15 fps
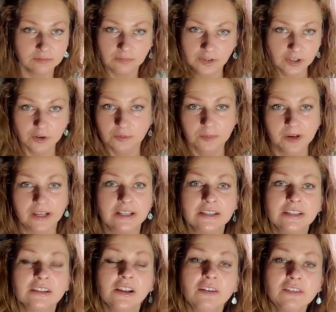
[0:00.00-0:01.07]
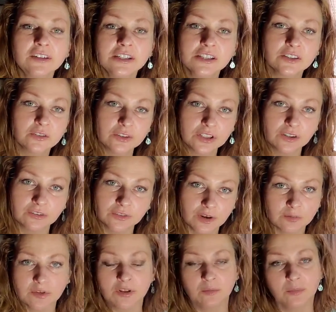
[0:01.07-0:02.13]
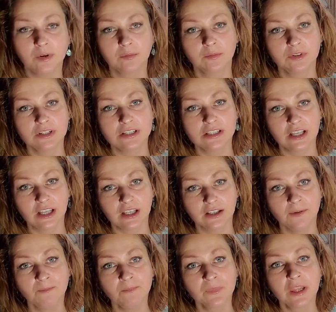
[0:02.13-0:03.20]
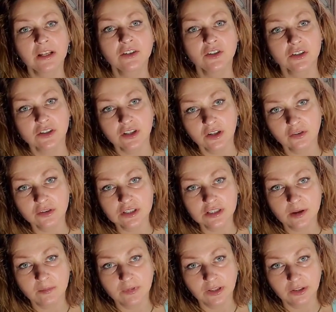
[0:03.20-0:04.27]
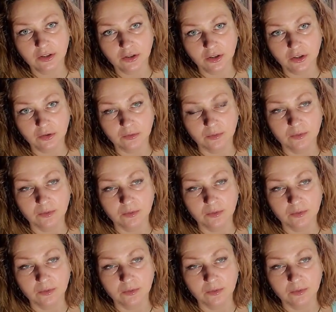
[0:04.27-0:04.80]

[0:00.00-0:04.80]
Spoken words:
your painting lovers or your family members, and just learn something new.